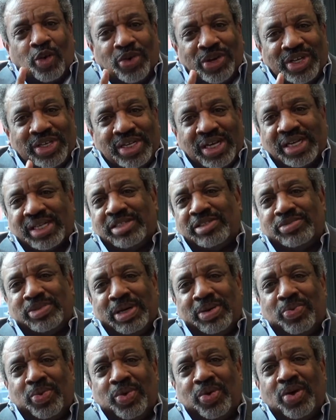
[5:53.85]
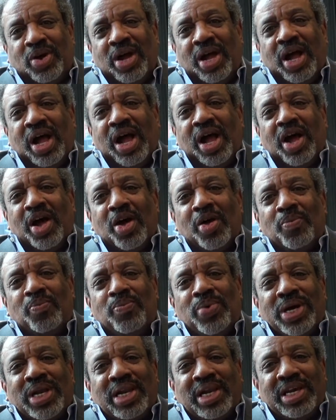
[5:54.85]
I always tell people,
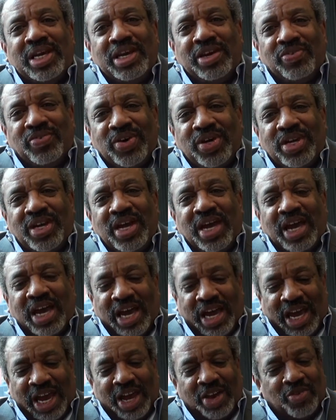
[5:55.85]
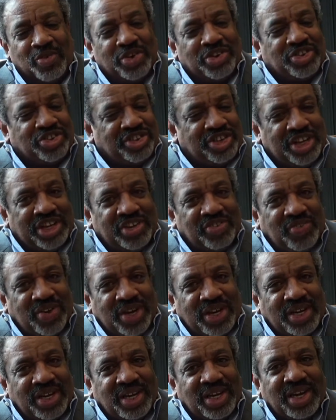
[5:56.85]
believe it and
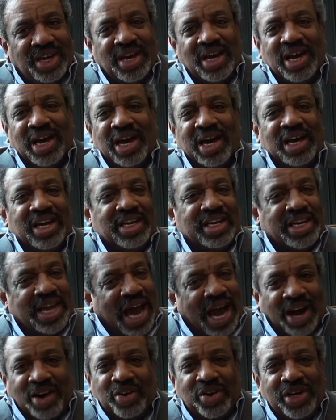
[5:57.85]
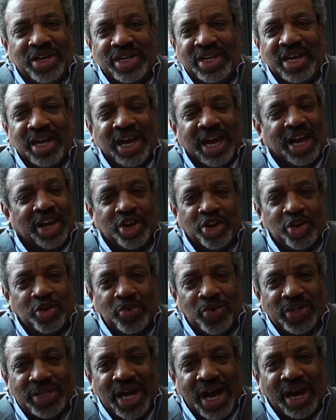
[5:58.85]
receive it. Doubt it
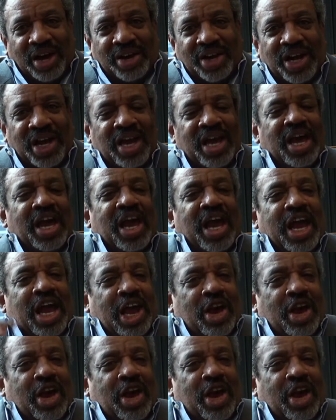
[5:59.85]
and do without it.